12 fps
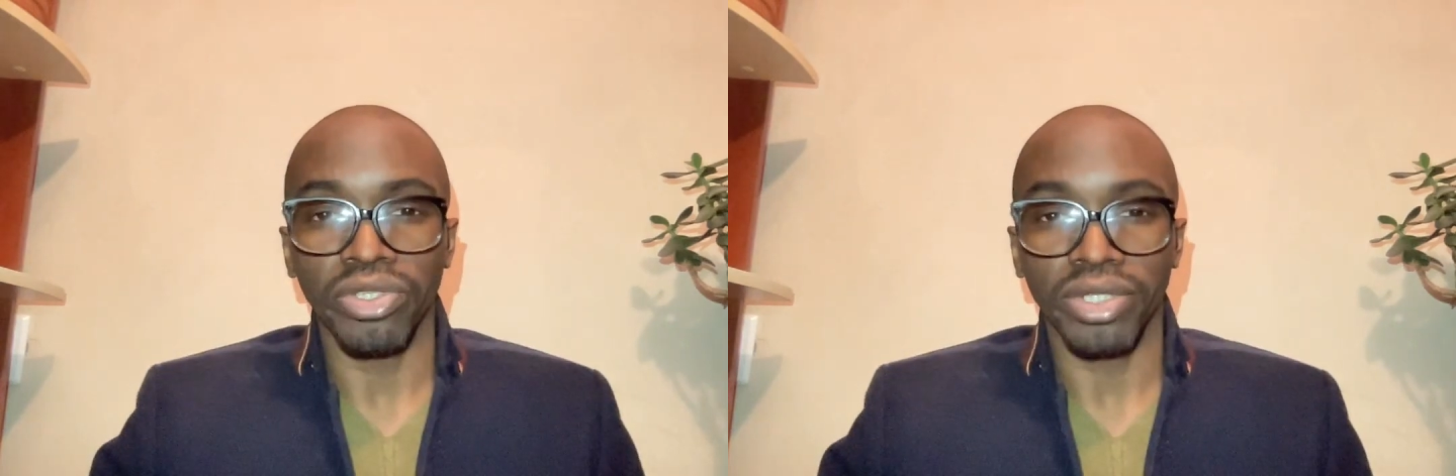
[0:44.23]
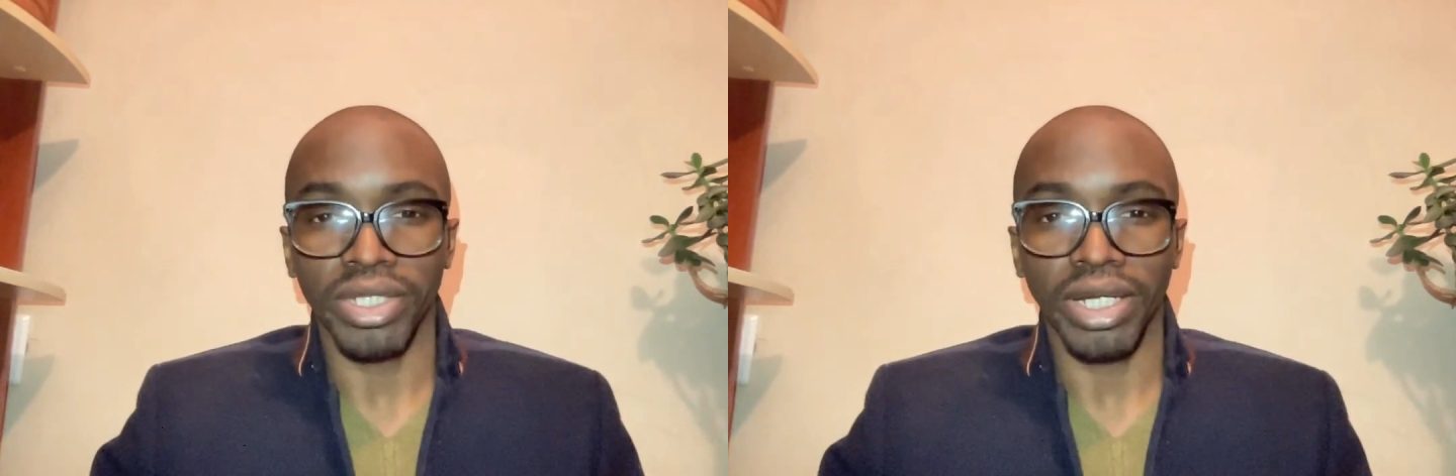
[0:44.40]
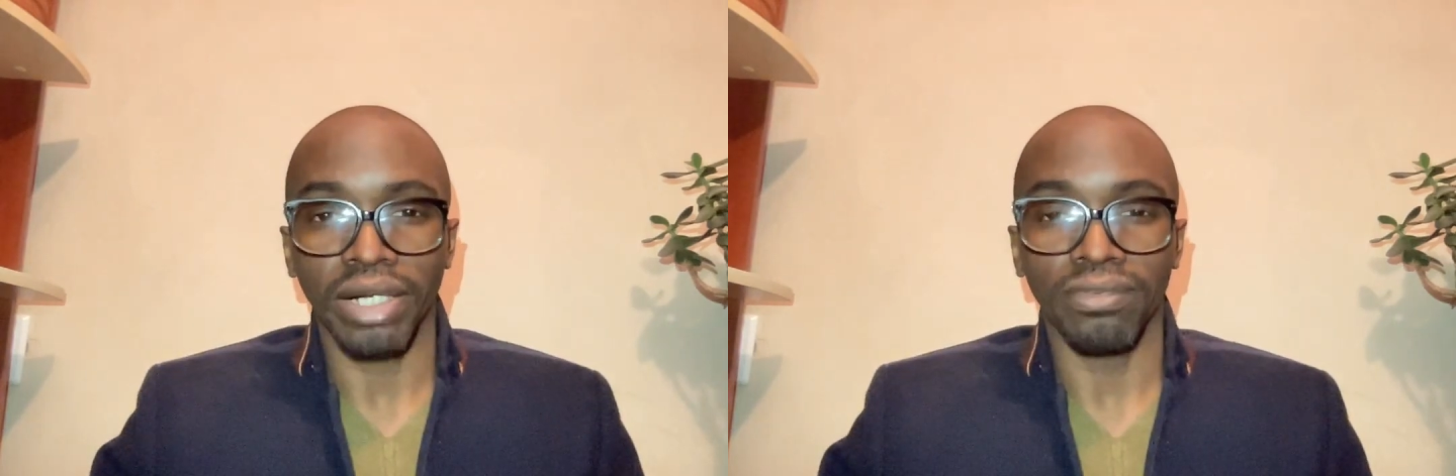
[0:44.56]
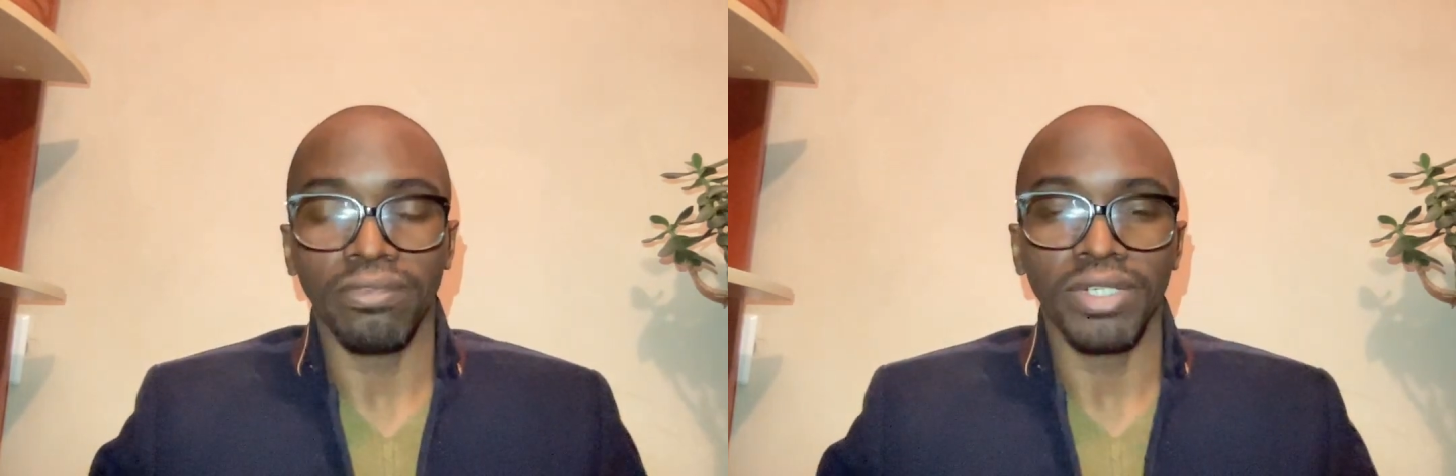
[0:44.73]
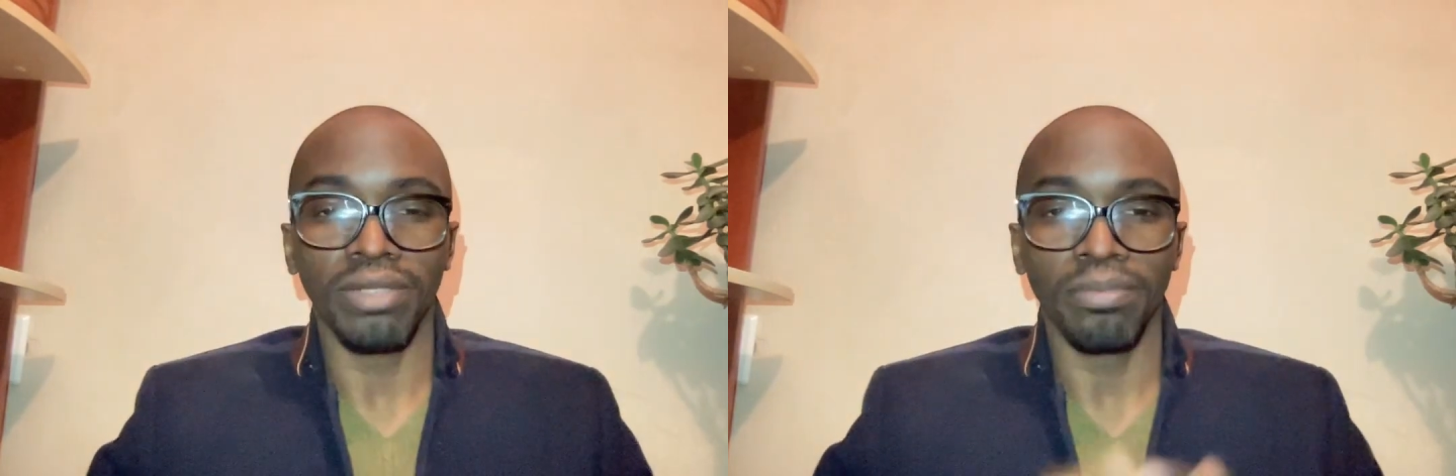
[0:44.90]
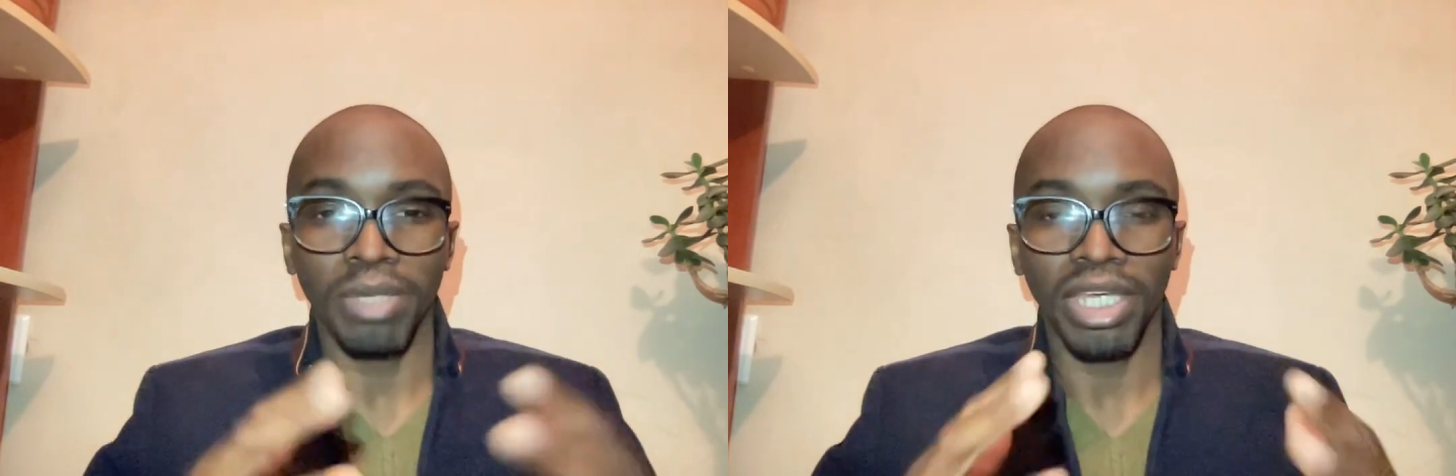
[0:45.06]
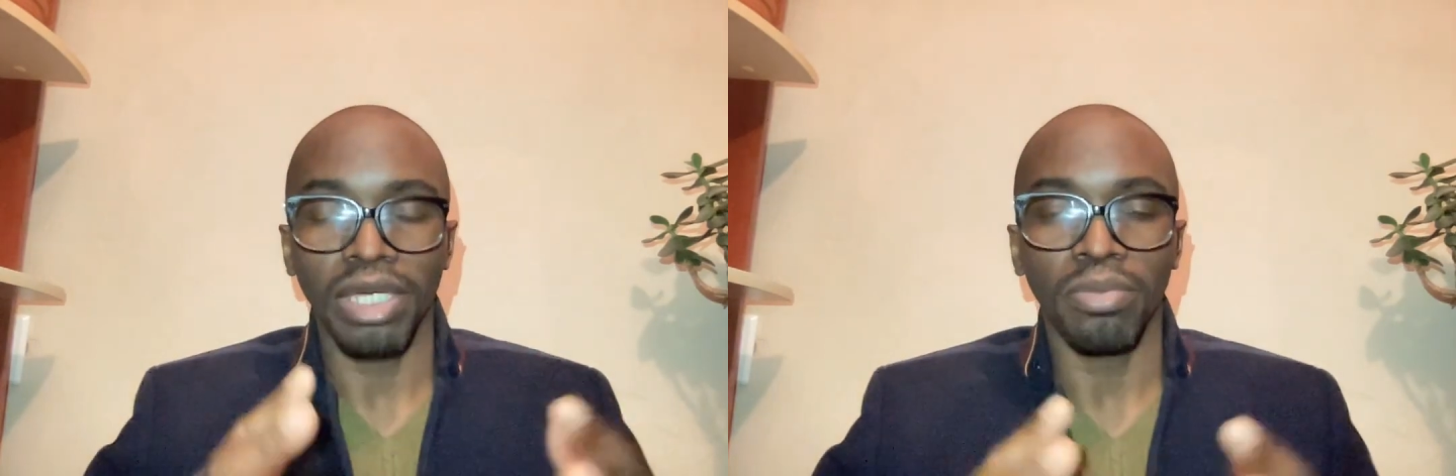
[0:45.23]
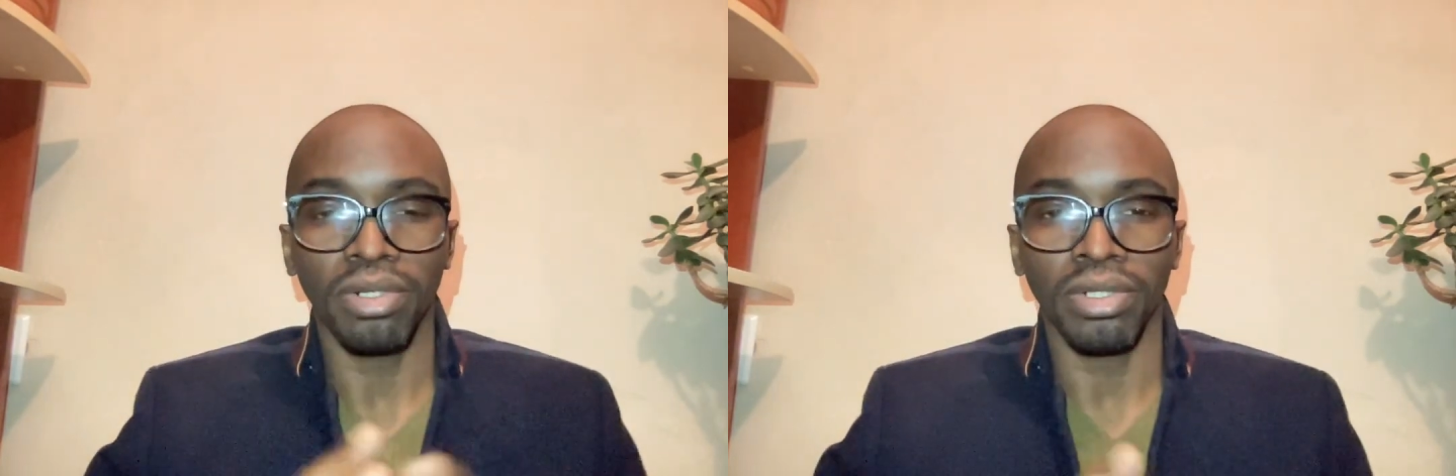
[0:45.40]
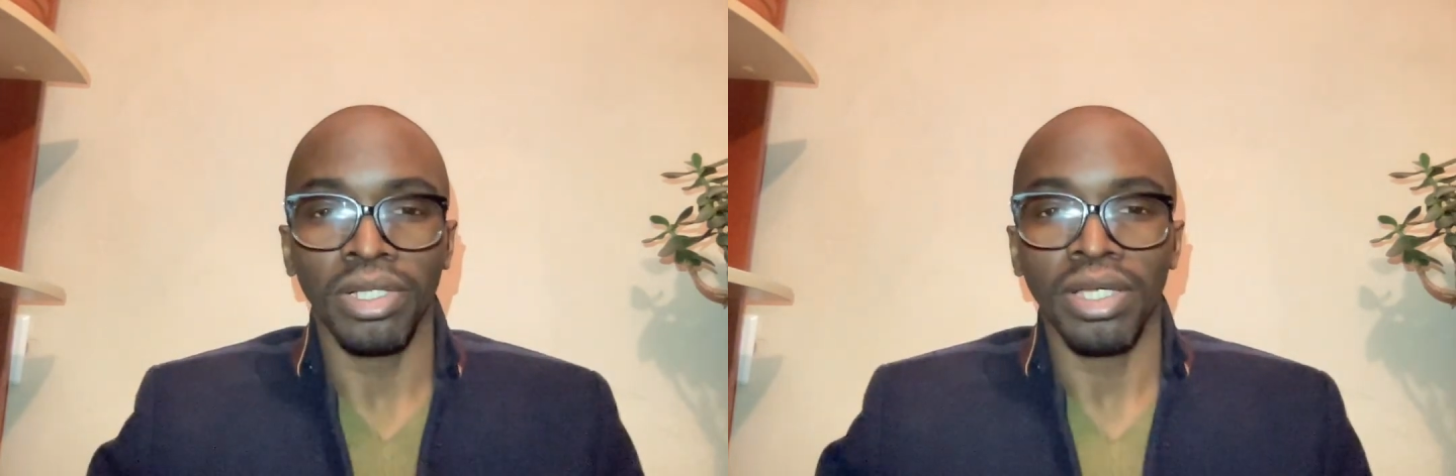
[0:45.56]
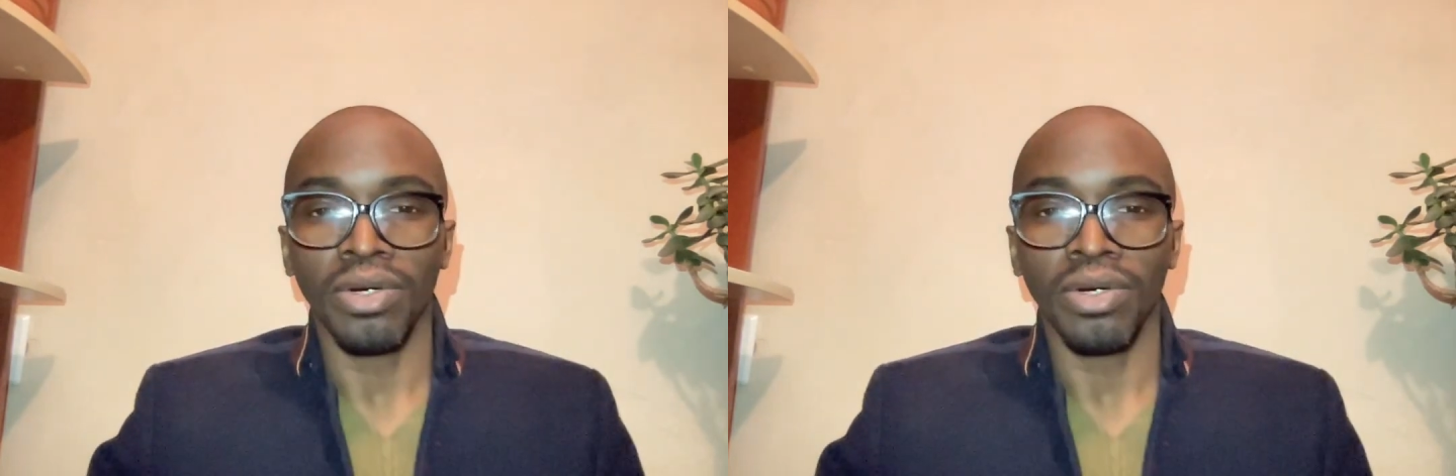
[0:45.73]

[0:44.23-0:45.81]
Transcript: yourself with people,